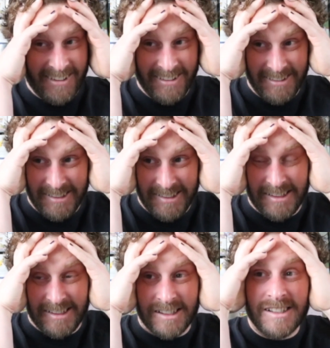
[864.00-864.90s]

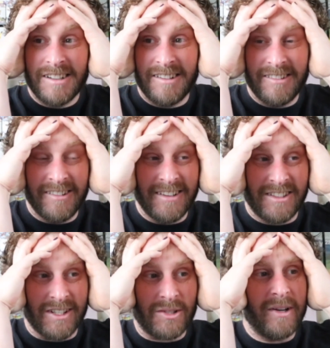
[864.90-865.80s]
Oh,
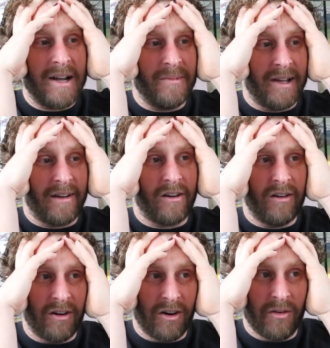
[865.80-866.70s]
just when I'm like,
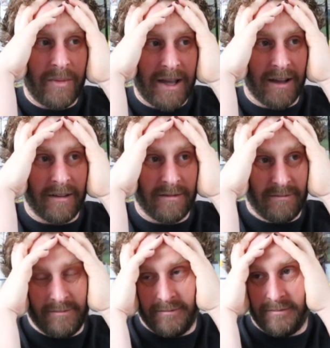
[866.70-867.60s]
oh man,
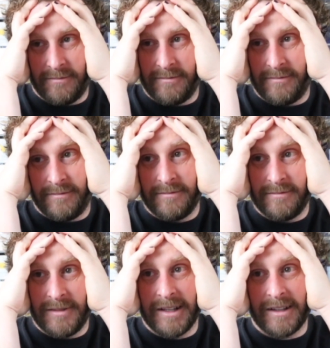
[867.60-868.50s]

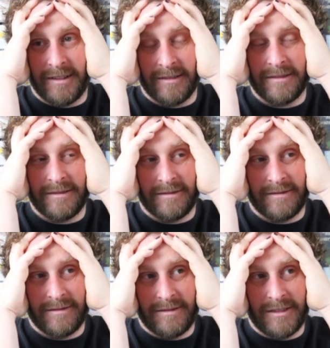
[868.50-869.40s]
like,
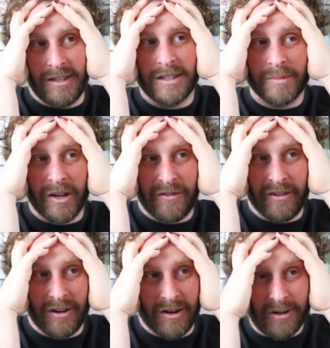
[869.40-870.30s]
this is my
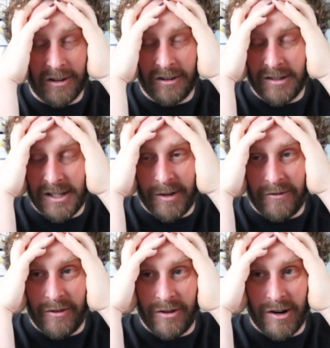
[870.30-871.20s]
favorite artwork, or this is my
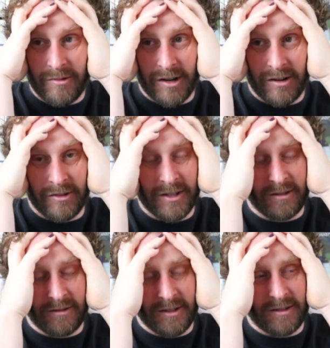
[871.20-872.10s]
favorite artwork, or
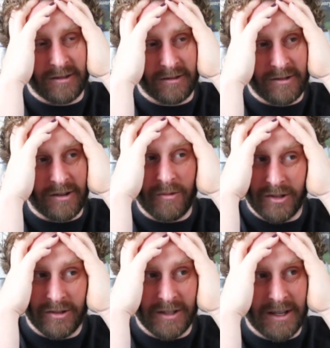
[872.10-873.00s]
these artworks
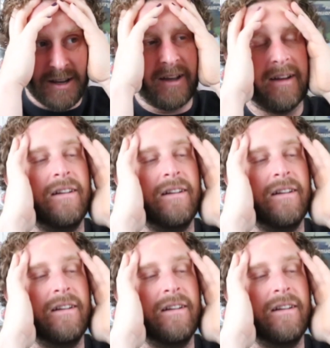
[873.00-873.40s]
are insane. Like,